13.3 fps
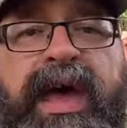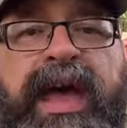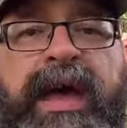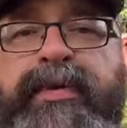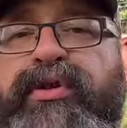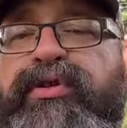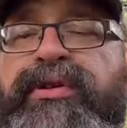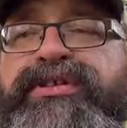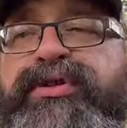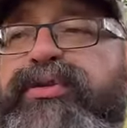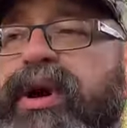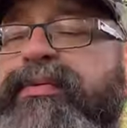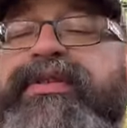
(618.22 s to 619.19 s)
Immigrants
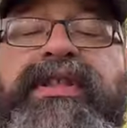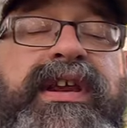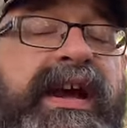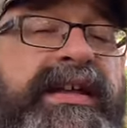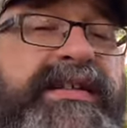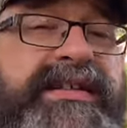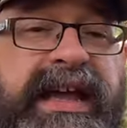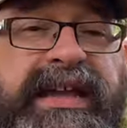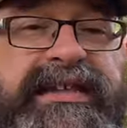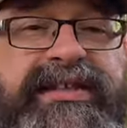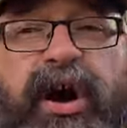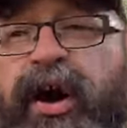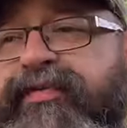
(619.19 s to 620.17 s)
who come to the United
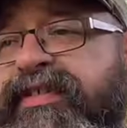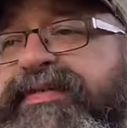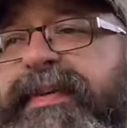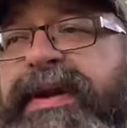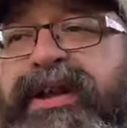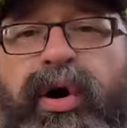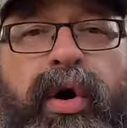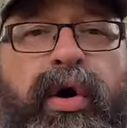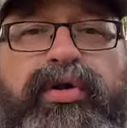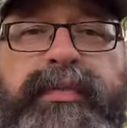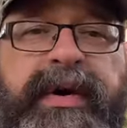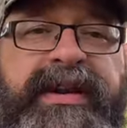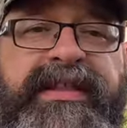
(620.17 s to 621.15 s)
States often spending all
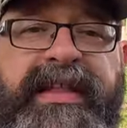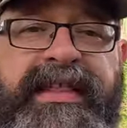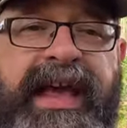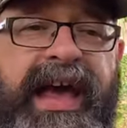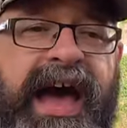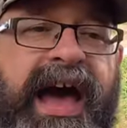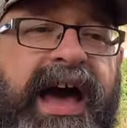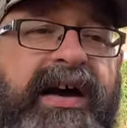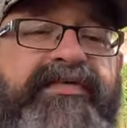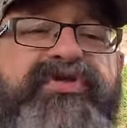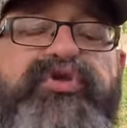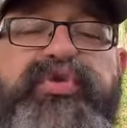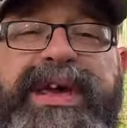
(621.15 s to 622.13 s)
the money that they have
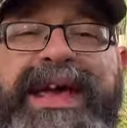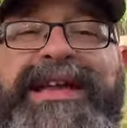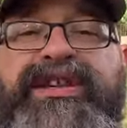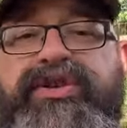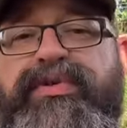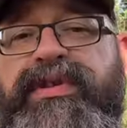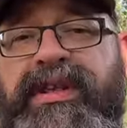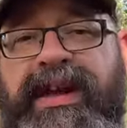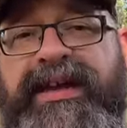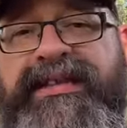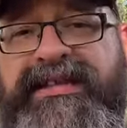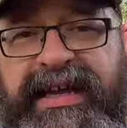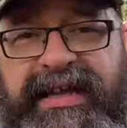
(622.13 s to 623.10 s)
to get to the
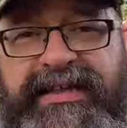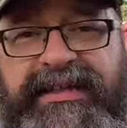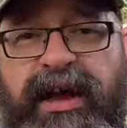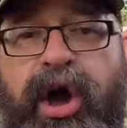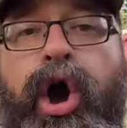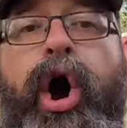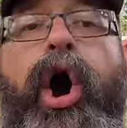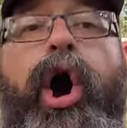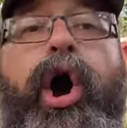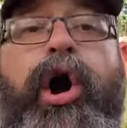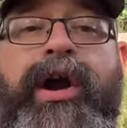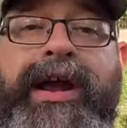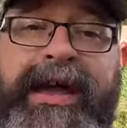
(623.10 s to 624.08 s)
United States
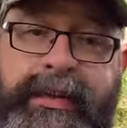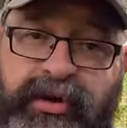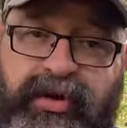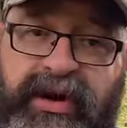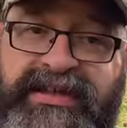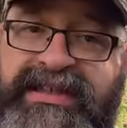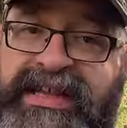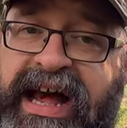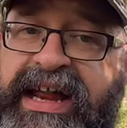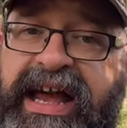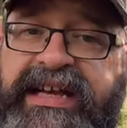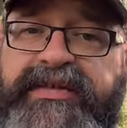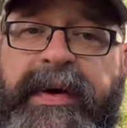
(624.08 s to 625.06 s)
are immigrants, not
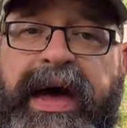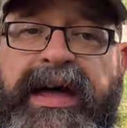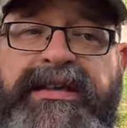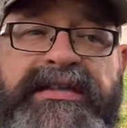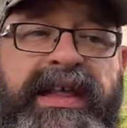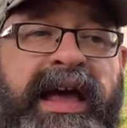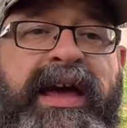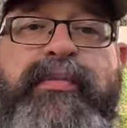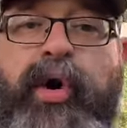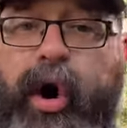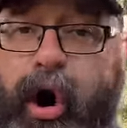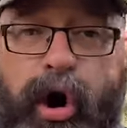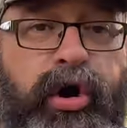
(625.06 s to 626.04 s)
expats. They
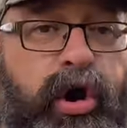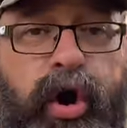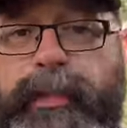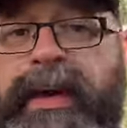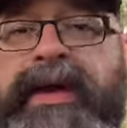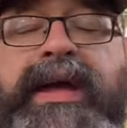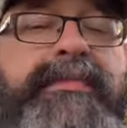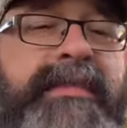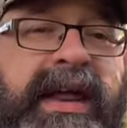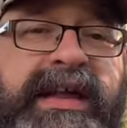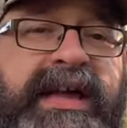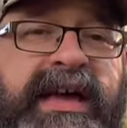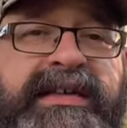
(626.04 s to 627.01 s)
are hoping, in
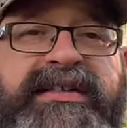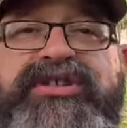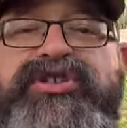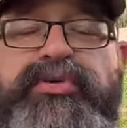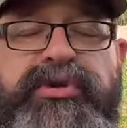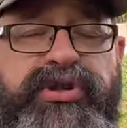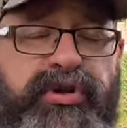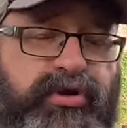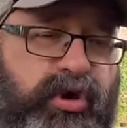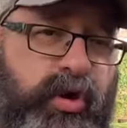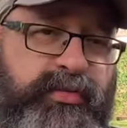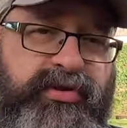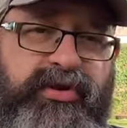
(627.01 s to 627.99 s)
many cases, to return
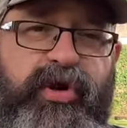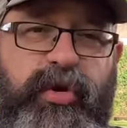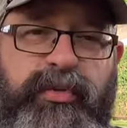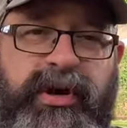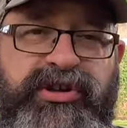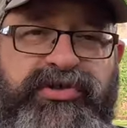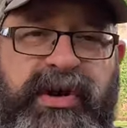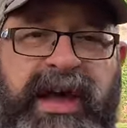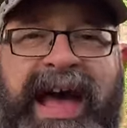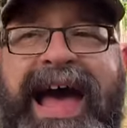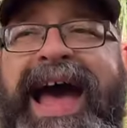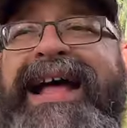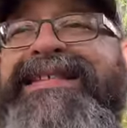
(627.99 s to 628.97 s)
home to their home country
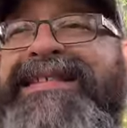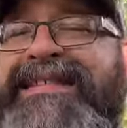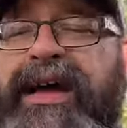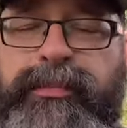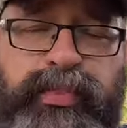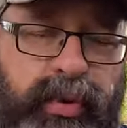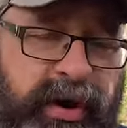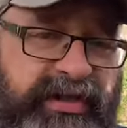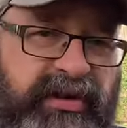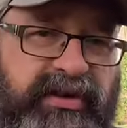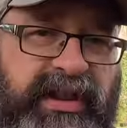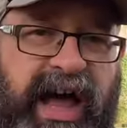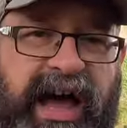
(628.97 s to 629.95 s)
at some point in
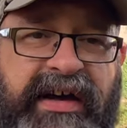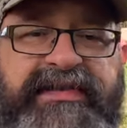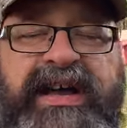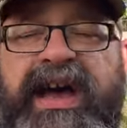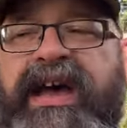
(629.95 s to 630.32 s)
their lives.